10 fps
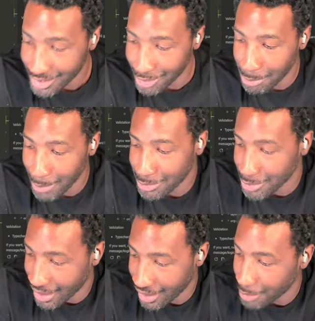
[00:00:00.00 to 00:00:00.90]
you might as
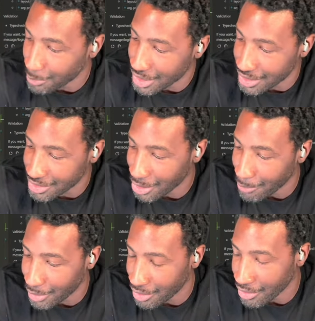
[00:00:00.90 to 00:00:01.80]
well get good with it. So I
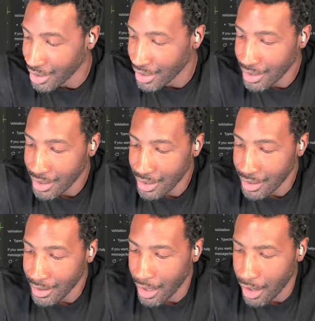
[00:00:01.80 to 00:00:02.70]
feel you.
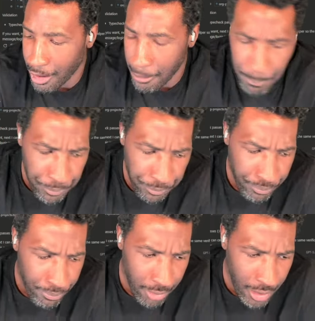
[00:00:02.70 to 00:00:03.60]
Um,
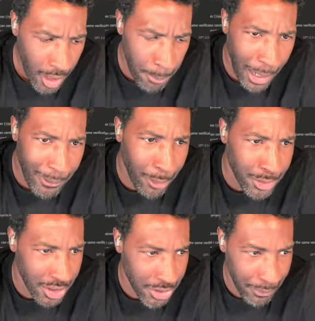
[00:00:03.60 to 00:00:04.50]
my route
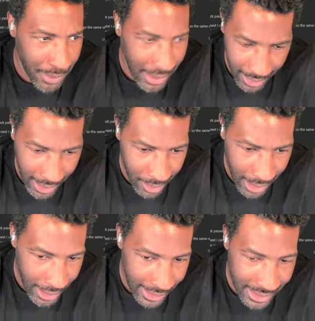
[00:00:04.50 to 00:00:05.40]
was a little different. Like,
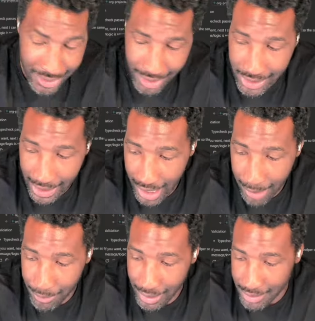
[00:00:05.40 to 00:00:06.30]
I didn't touch AI
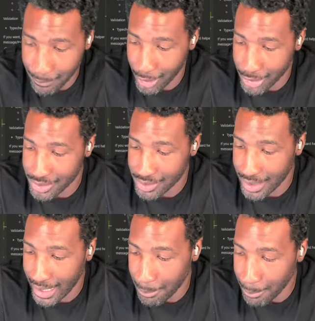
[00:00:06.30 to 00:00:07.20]
for like the first
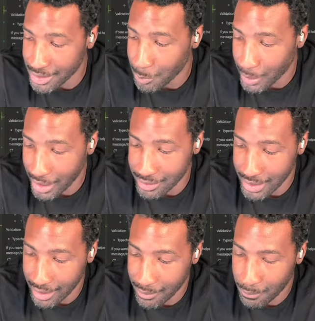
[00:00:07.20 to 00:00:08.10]
8 months when I was
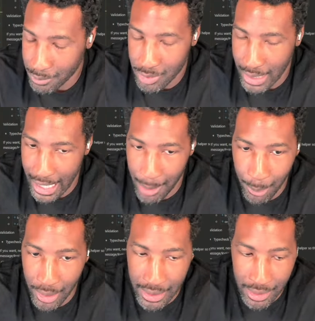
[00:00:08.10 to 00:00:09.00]
like
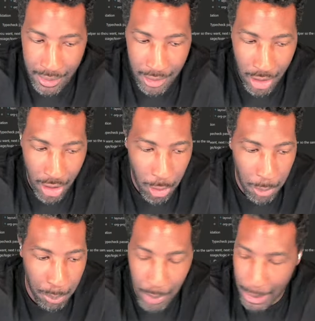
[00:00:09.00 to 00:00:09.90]
hammering
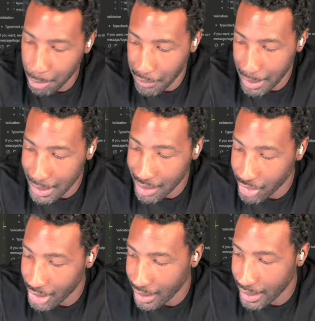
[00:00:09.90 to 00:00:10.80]
home like programming and
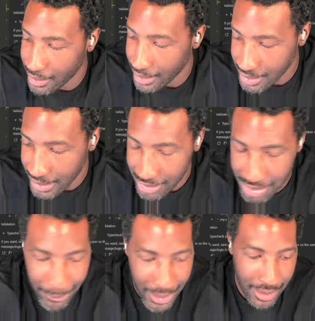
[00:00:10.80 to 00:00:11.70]
learning like the ins and outs
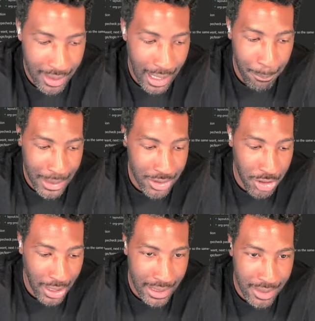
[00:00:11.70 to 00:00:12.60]
of it. I made
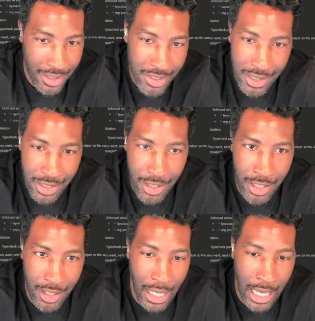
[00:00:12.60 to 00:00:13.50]
sure I didn't touch it.
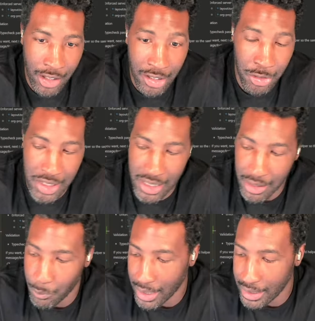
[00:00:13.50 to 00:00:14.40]
I only used
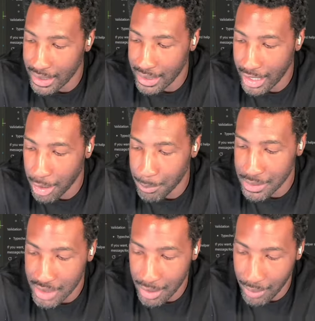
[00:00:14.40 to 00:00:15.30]
it when I needed help
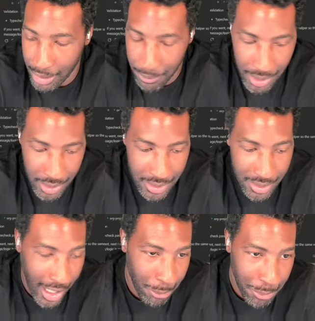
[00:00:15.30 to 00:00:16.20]
instead of like running the
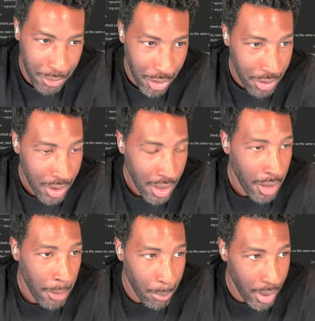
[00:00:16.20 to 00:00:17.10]
Stack Overflow.
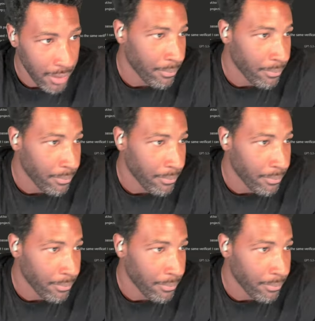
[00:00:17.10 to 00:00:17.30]
But